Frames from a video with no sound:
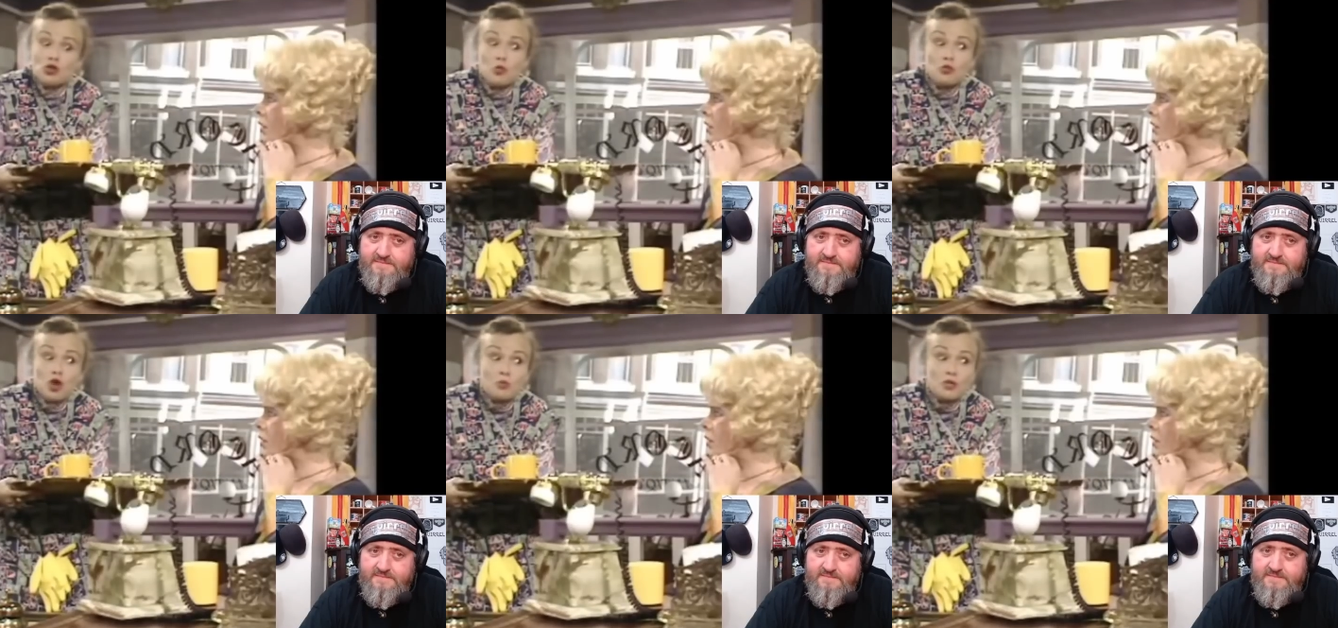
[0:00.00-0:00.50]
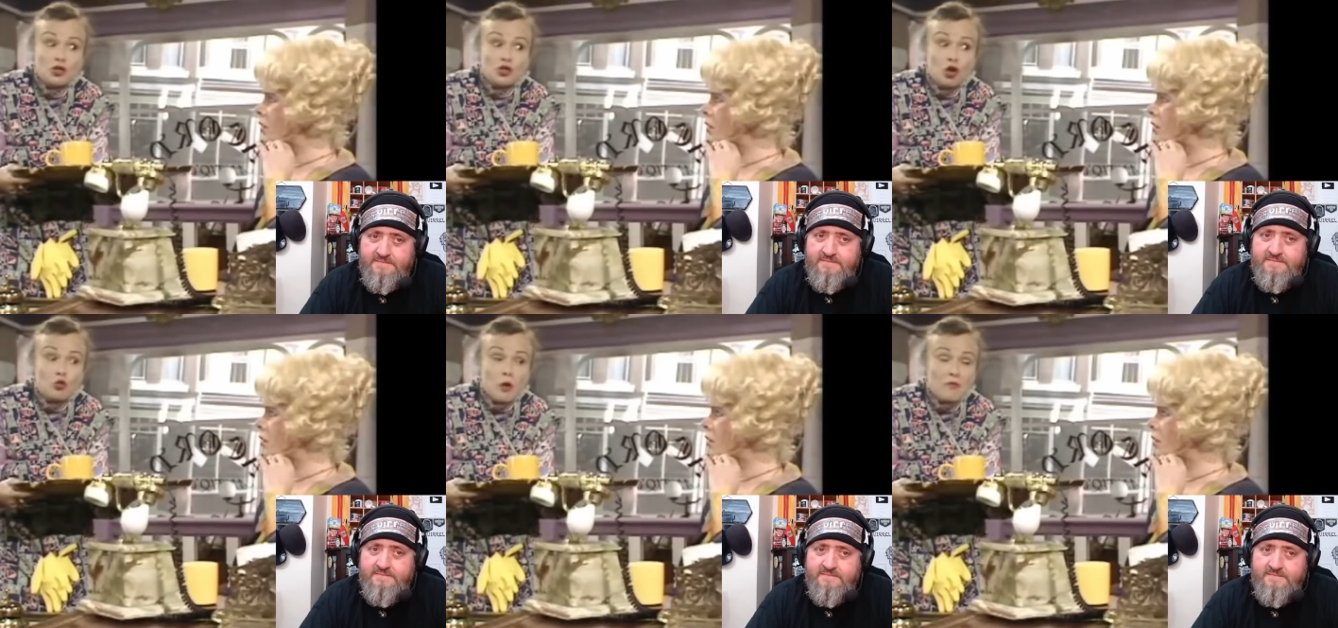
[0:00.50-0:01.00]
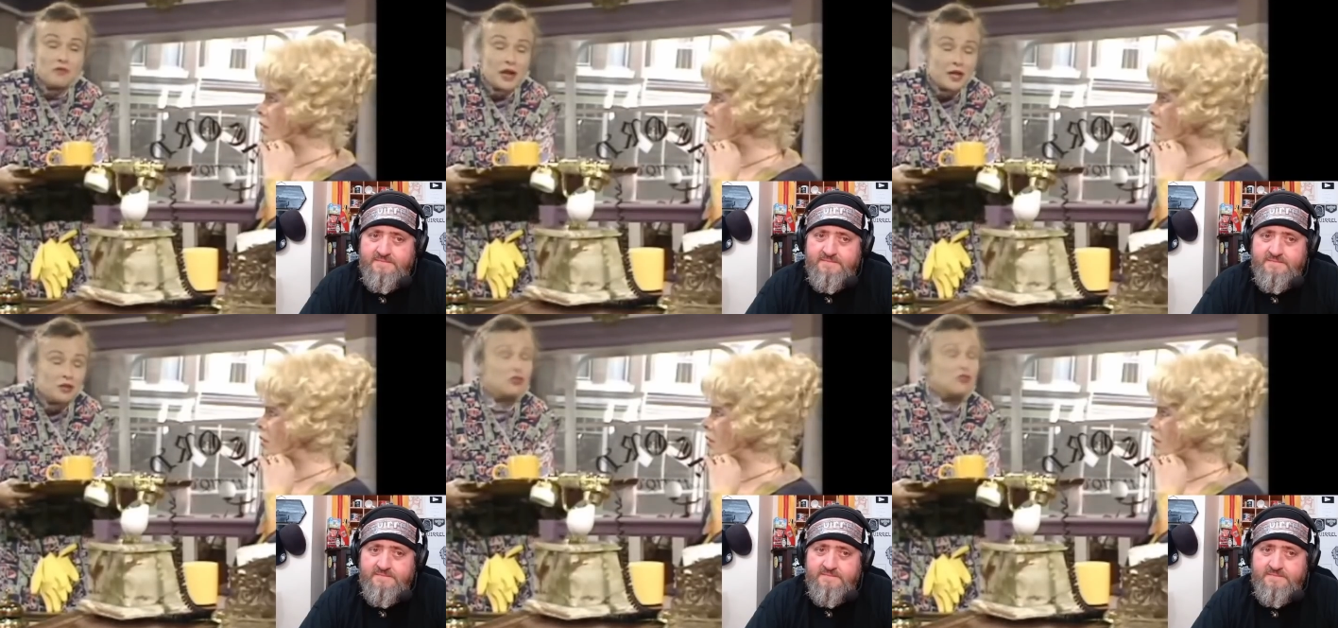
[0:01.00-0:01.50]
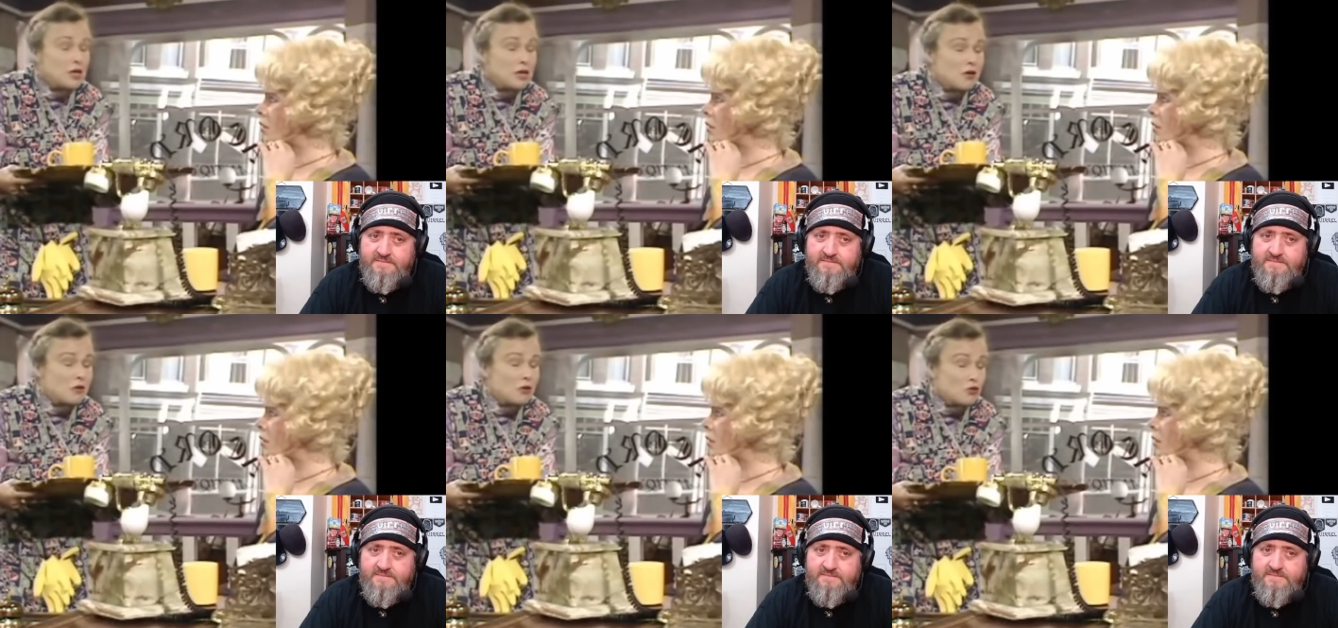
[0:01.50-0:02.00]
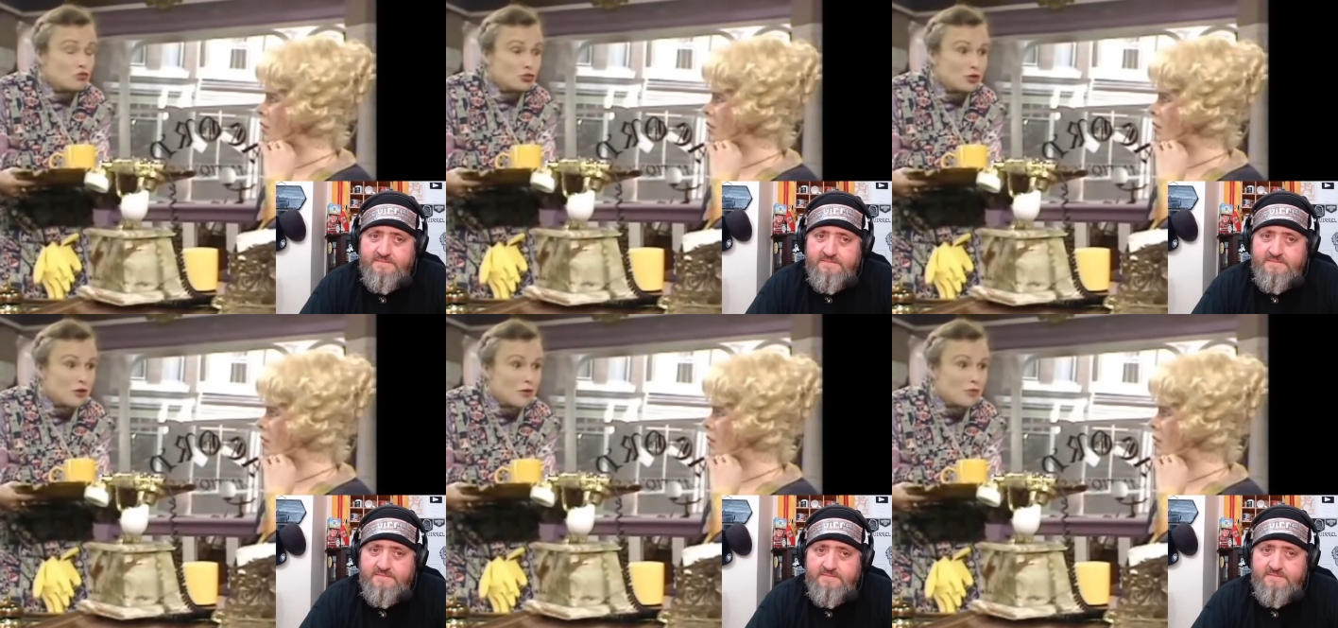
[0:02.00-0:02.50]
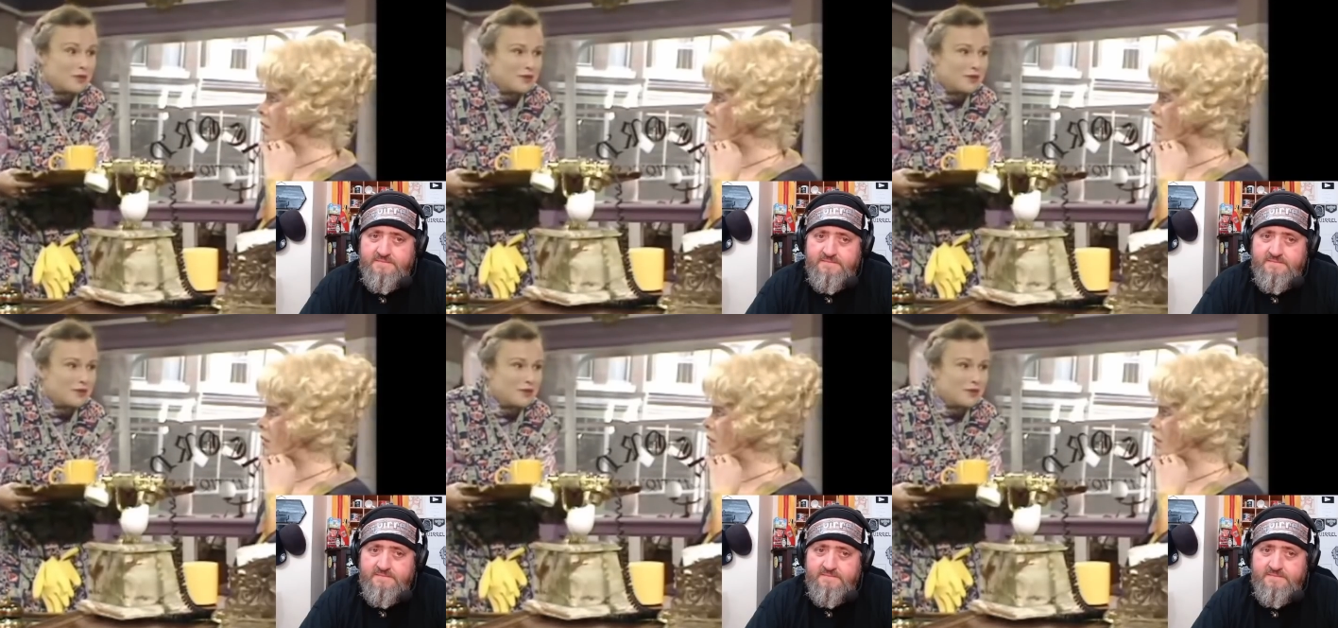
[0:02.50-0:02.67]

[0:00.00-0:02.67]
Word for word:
Speaker 1: sometimes that's God's way of telling you to think on and look sharp.